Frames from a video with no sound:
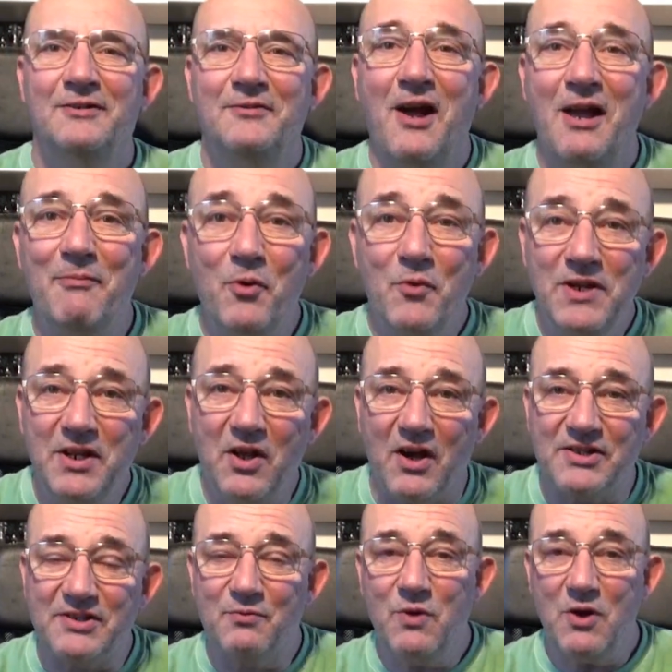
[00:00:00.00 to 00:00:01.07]
Right, morning
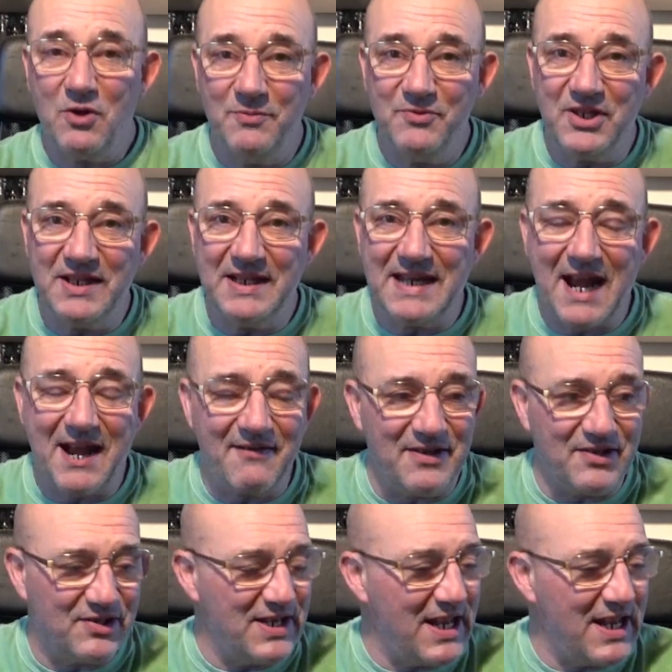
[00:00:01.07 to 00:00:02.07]
guys, and welcome to the garage.